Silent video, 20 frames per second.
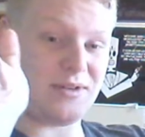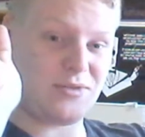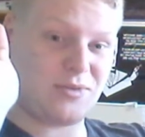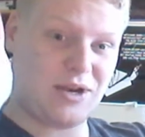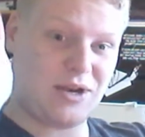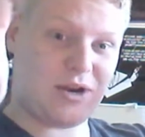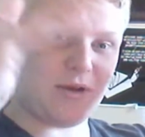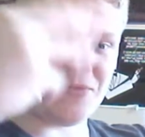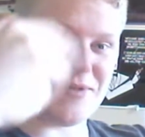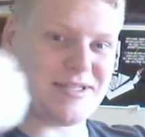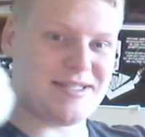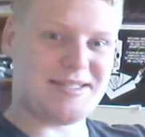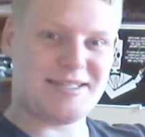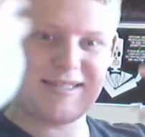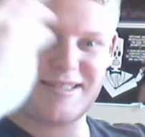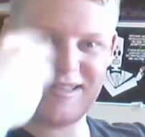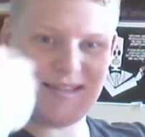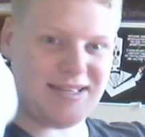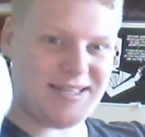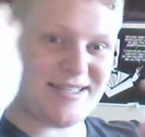3, you know,
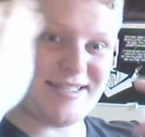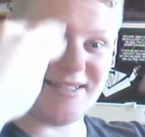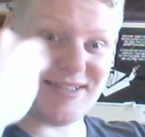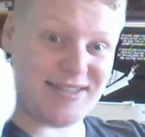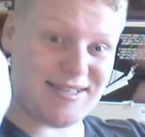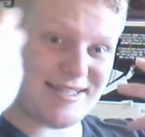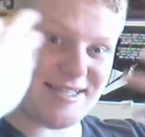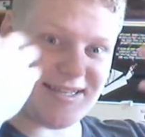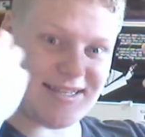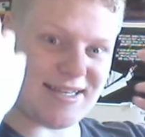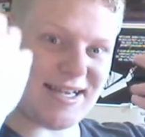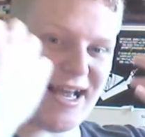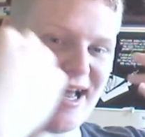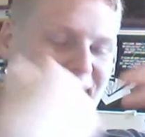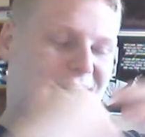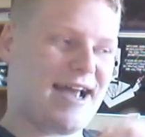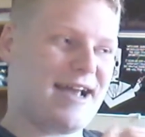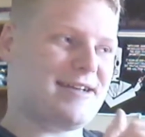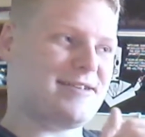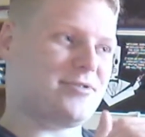the synthesis
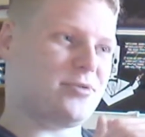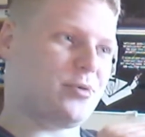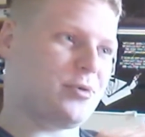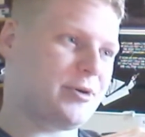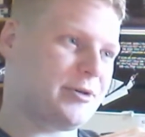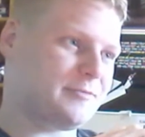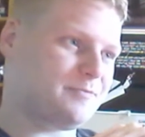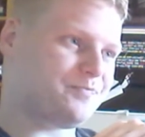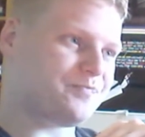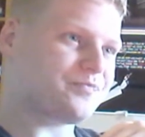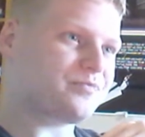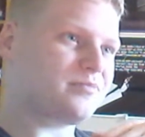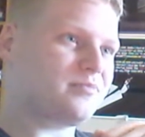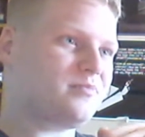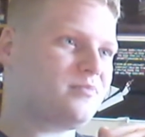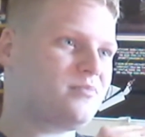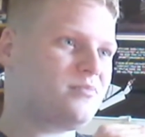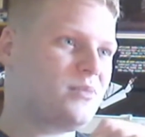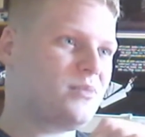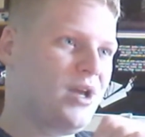eyes, or
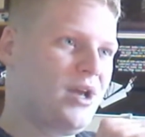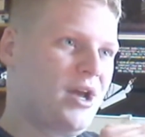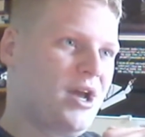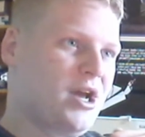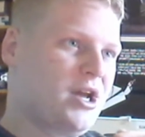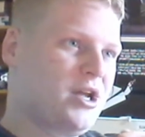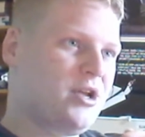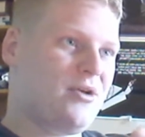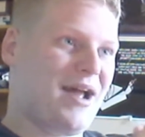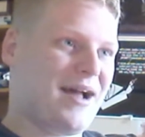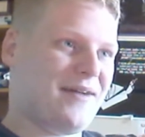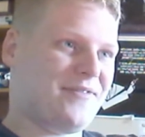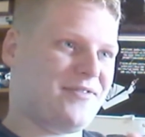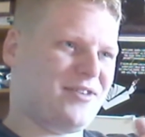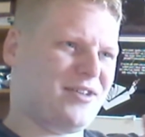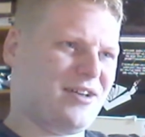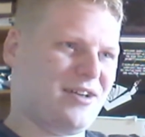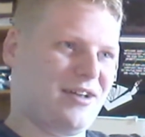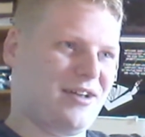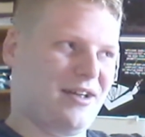you have
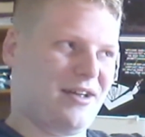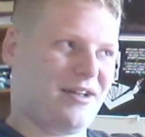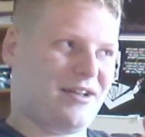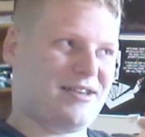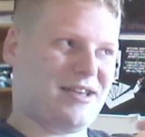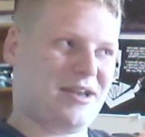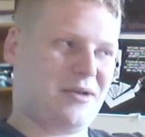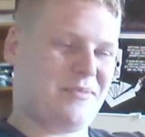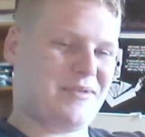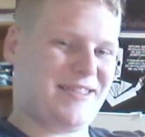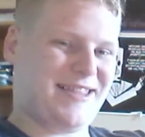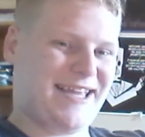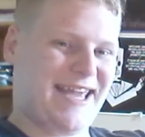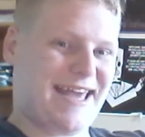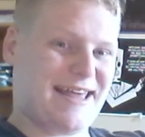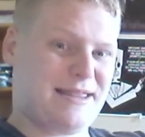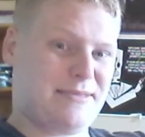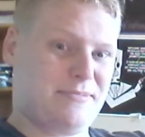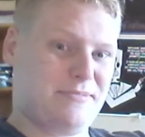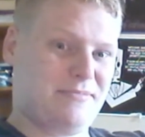to contend with the
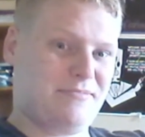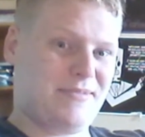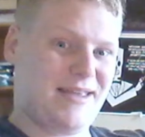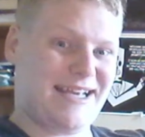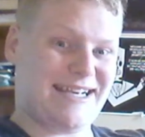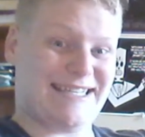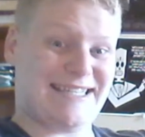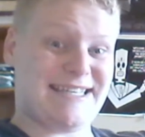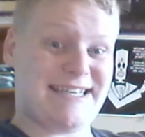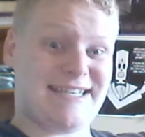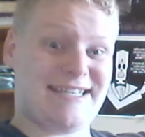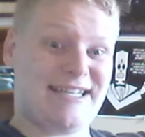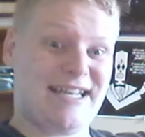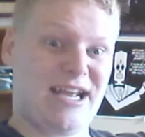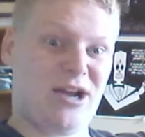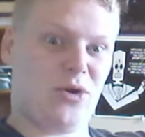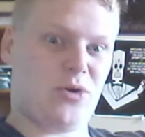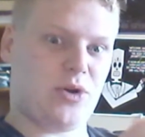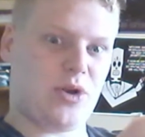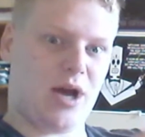Geth
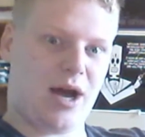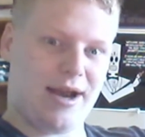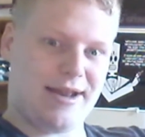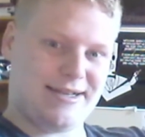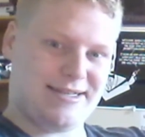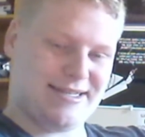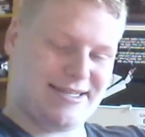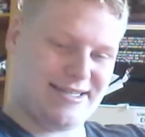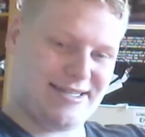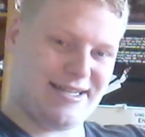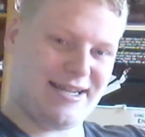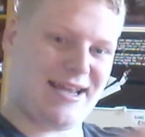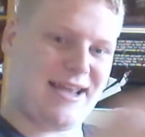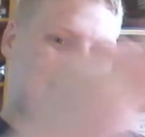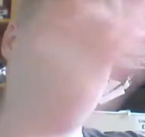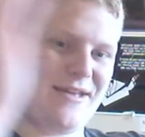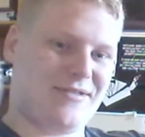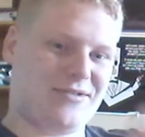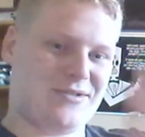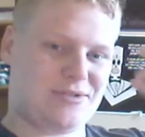existing or not
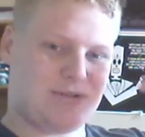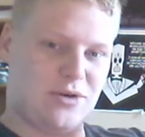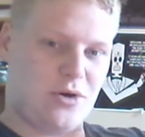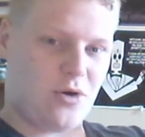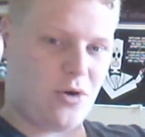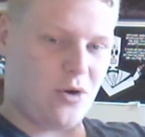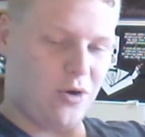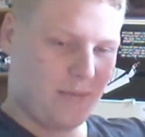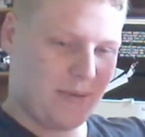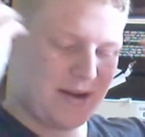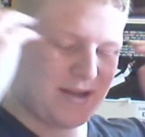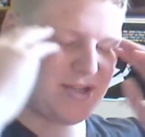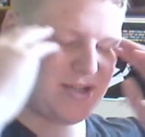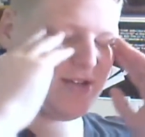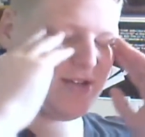existing, and there's a whole bunch